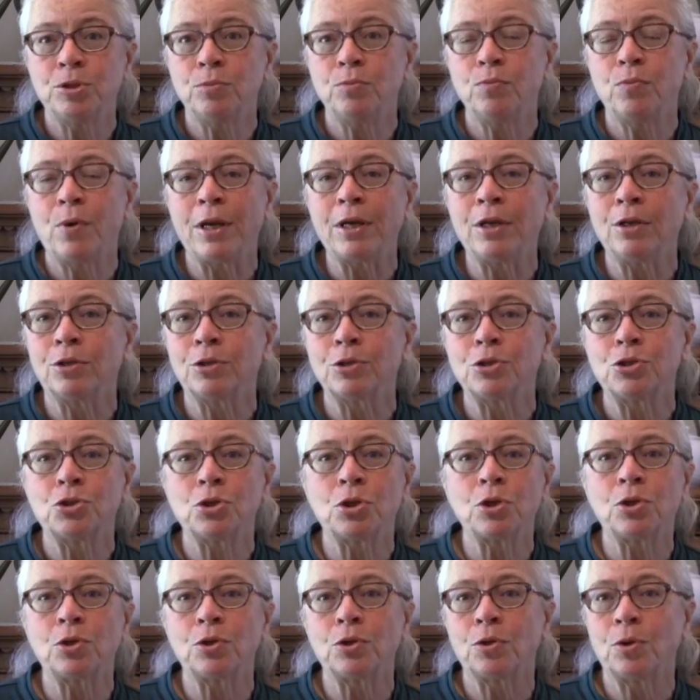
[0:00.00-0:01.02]
regular
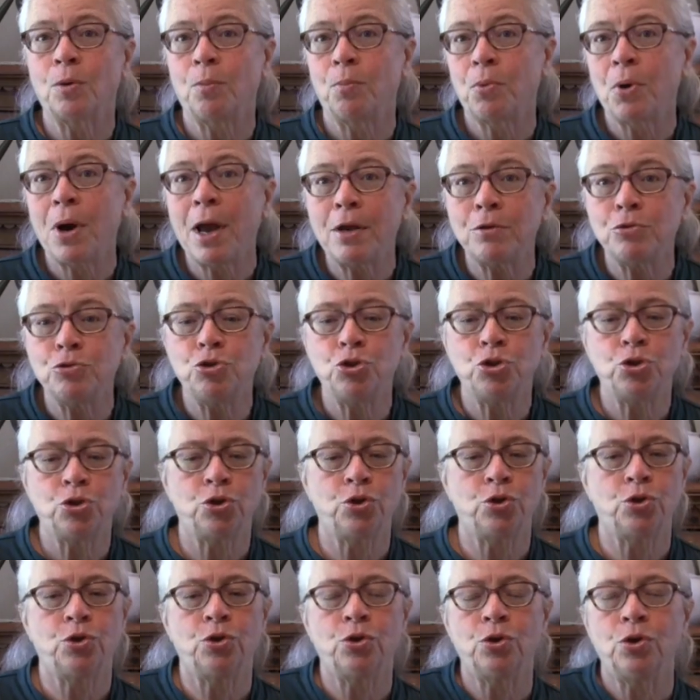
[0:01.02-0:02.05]
sugar or brown
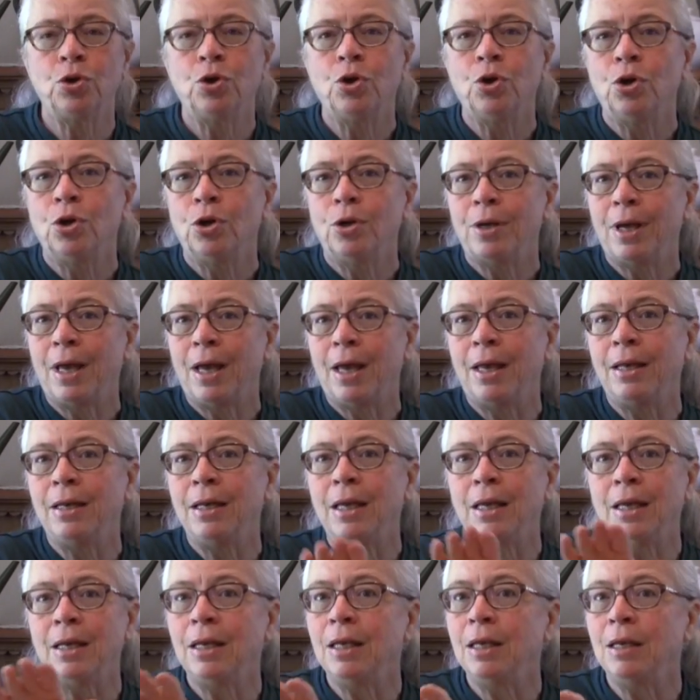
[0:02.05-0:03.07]
sugar, and
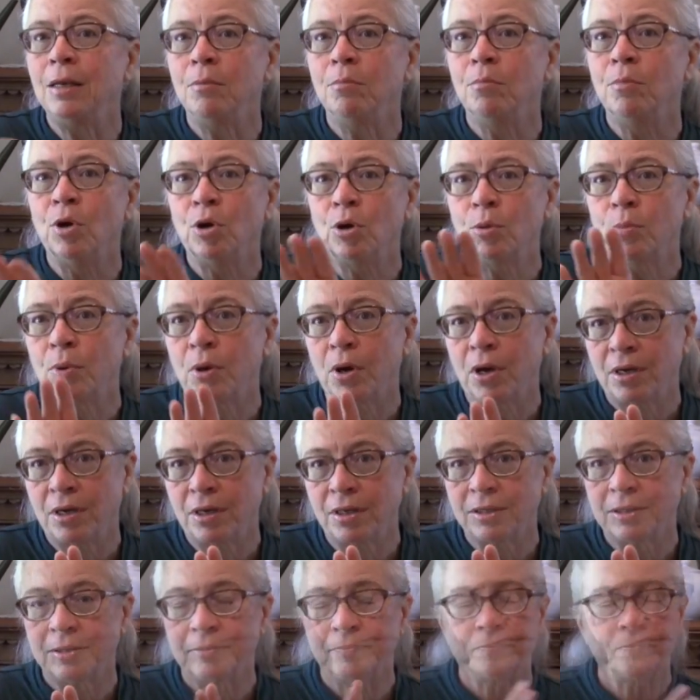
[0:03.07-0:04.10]
any milk
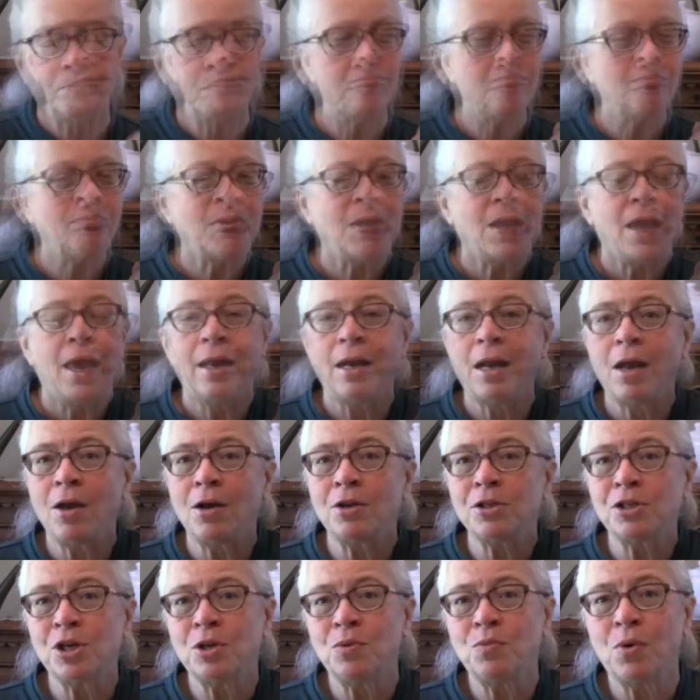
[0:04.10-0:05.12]
product. And I
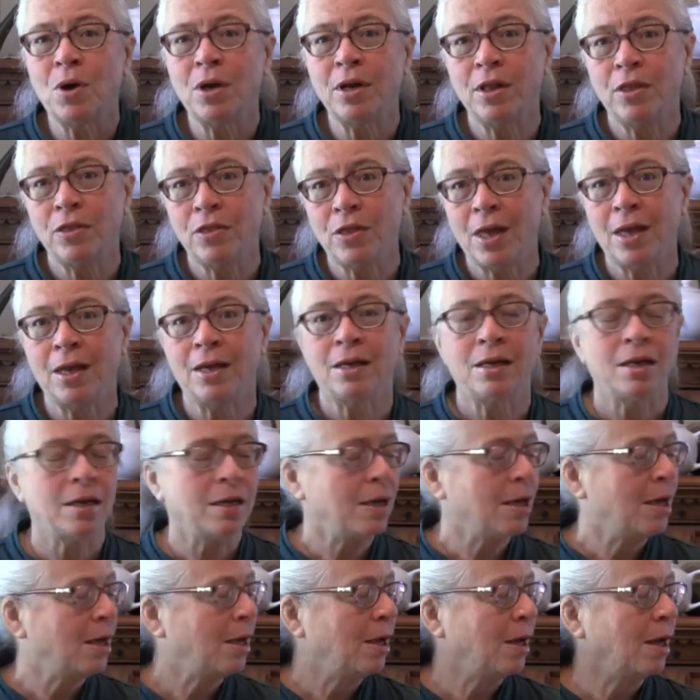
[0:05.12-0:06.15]
also want to thank
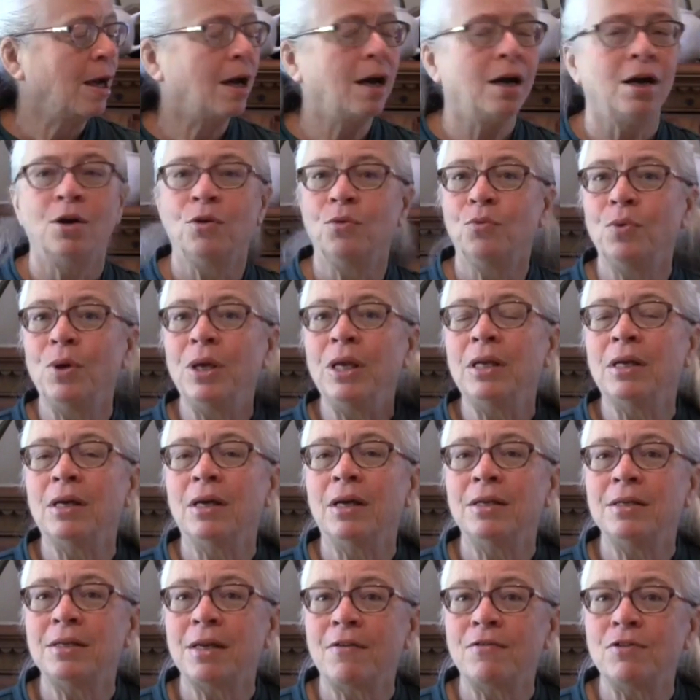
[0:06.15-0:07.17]
Reena
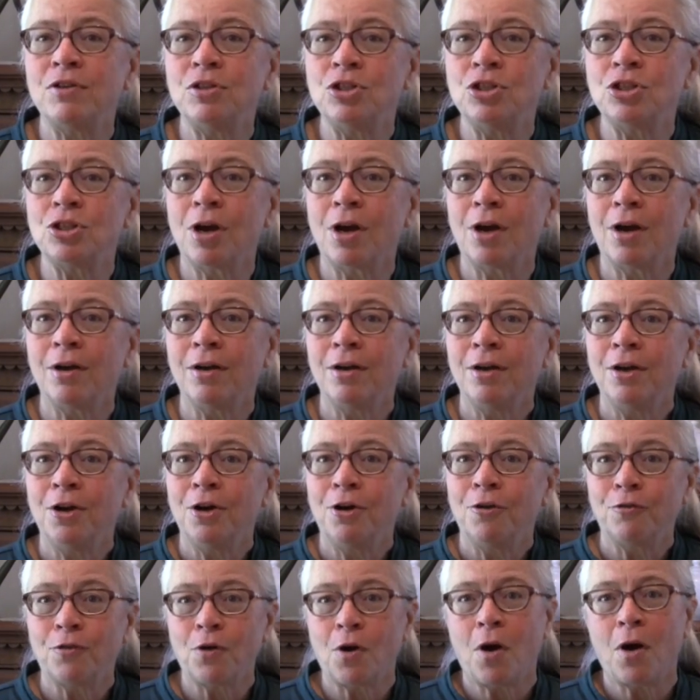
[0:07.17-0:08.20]
and Devon Shaw
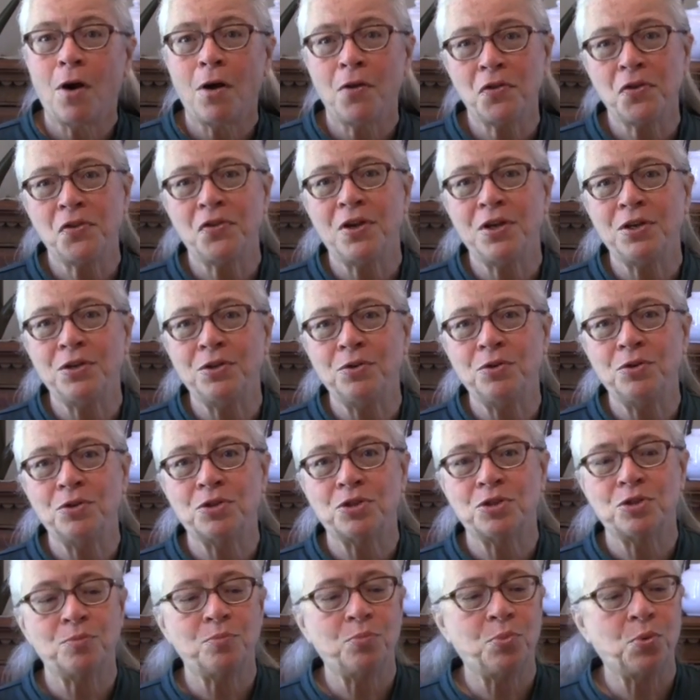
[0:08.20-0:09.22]
for all that they do to
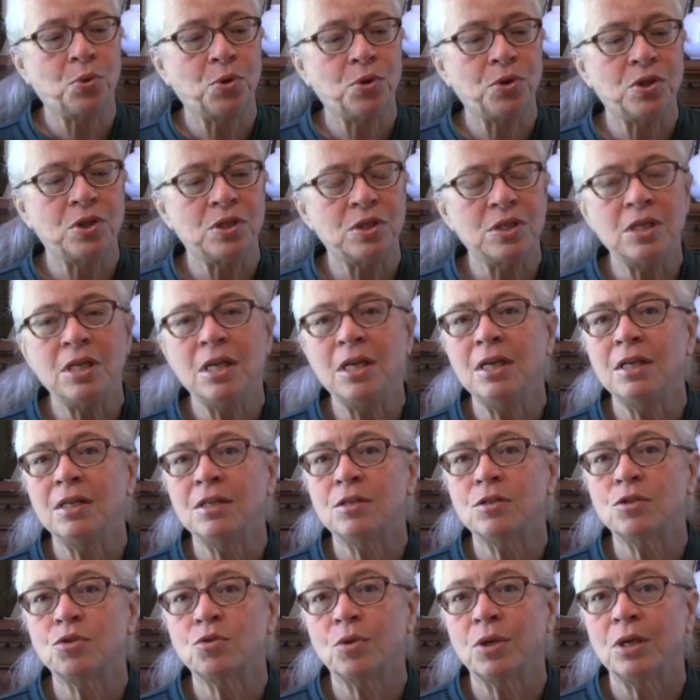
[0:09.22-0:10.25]
support the tea
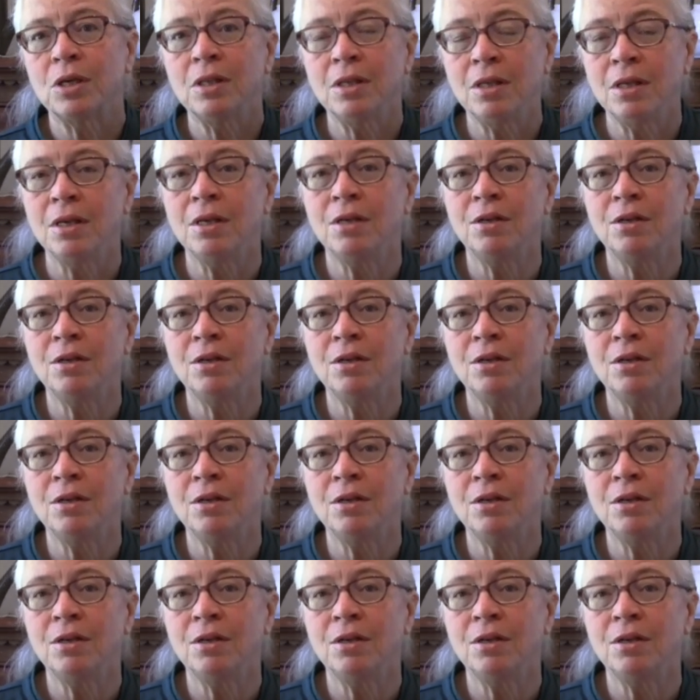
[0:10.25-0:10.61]
industry and the